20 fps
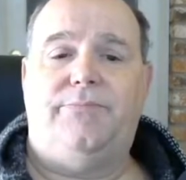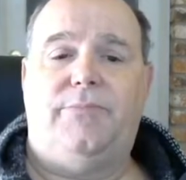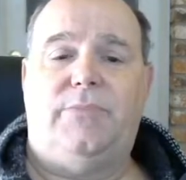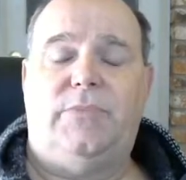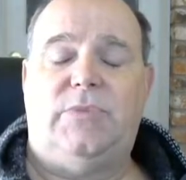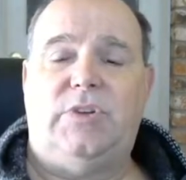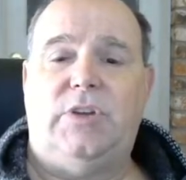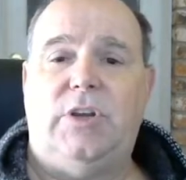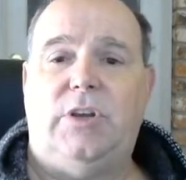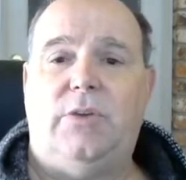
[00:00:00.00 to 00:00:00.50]

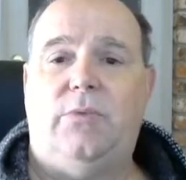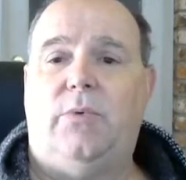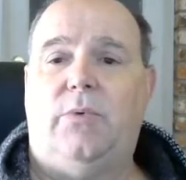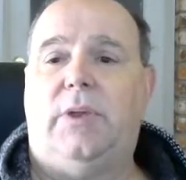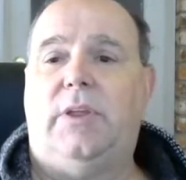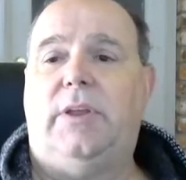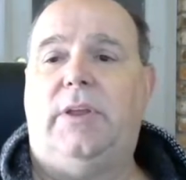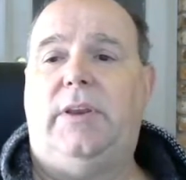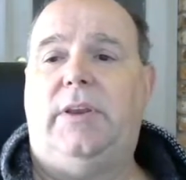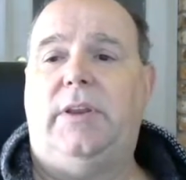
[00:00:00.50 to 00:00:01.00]
She
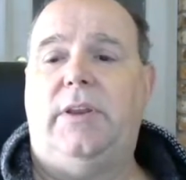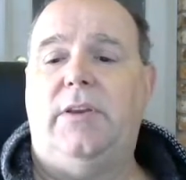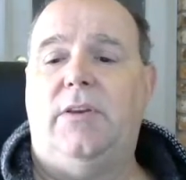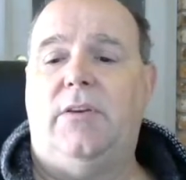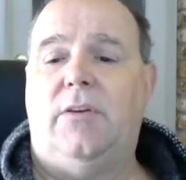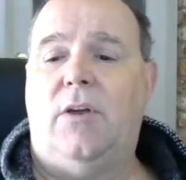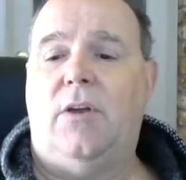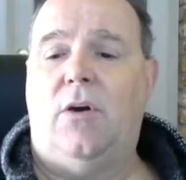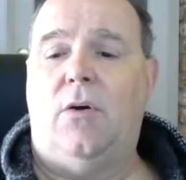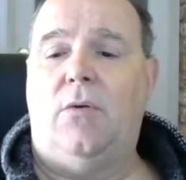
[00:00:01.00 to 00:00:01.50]
really
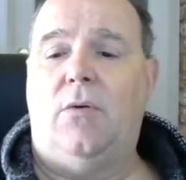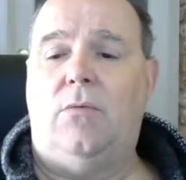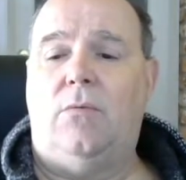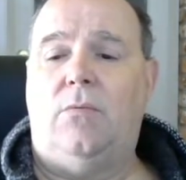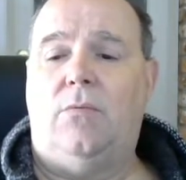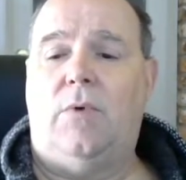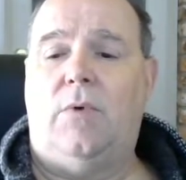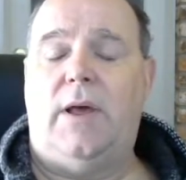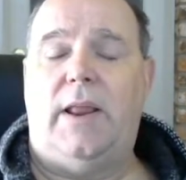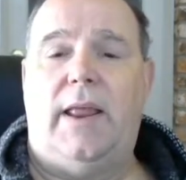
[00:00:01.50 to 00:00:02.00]
didn't know
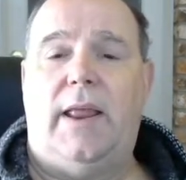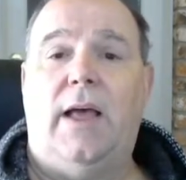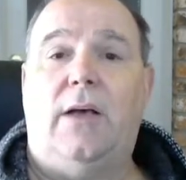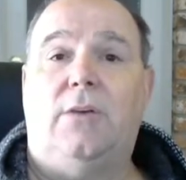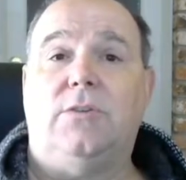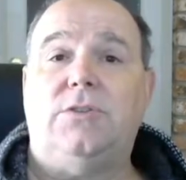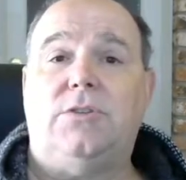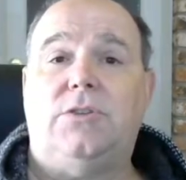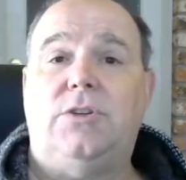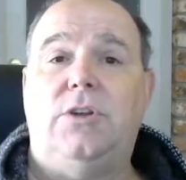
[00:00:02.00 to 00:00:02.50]
what
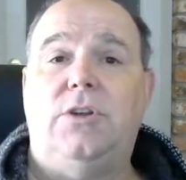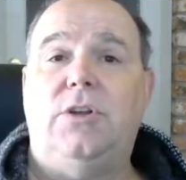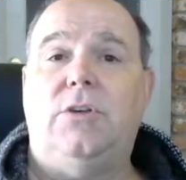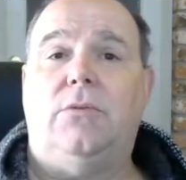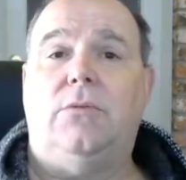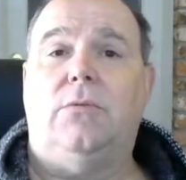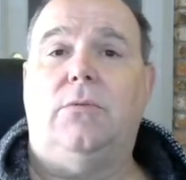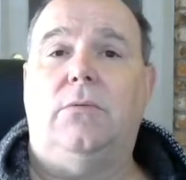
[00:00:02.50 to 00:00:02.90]
else to do.